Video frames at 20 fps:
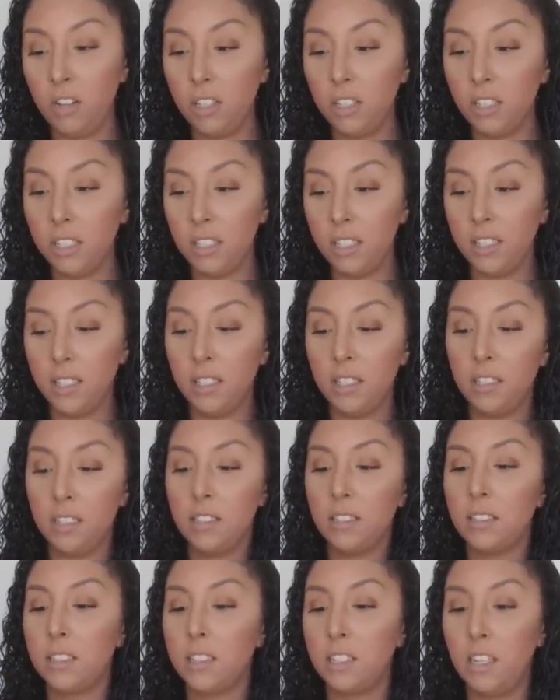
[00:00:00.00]

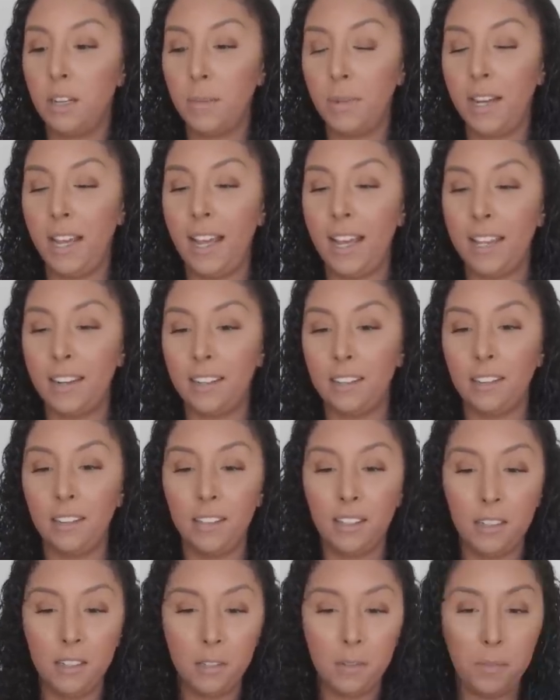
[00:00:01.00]
So I'm gonna add a
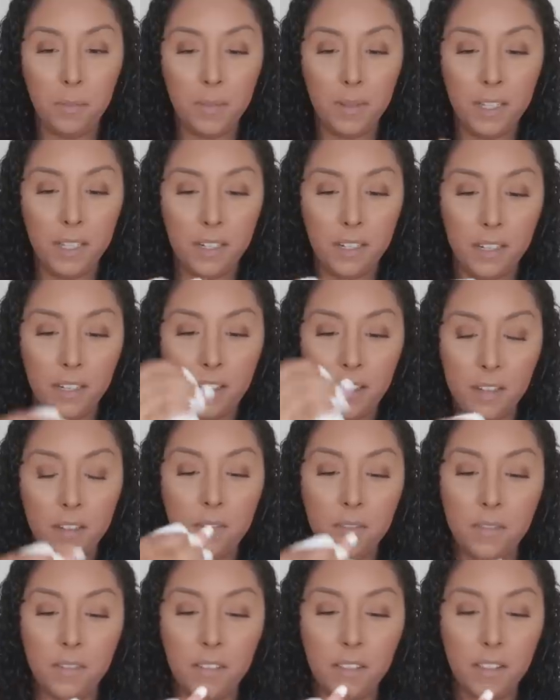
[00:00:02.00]
little bit
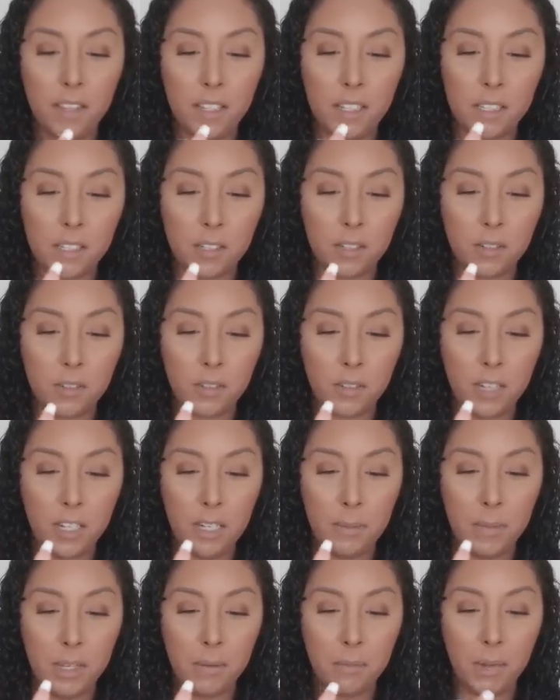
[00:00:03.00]
of this
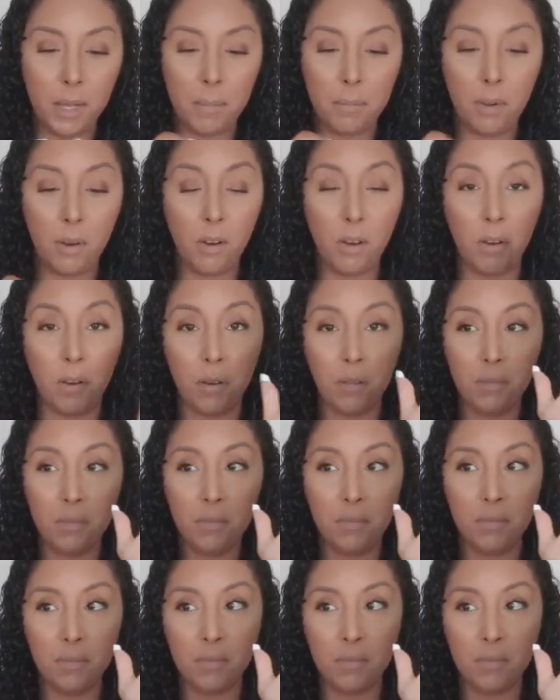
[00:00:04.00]
cream in my palm,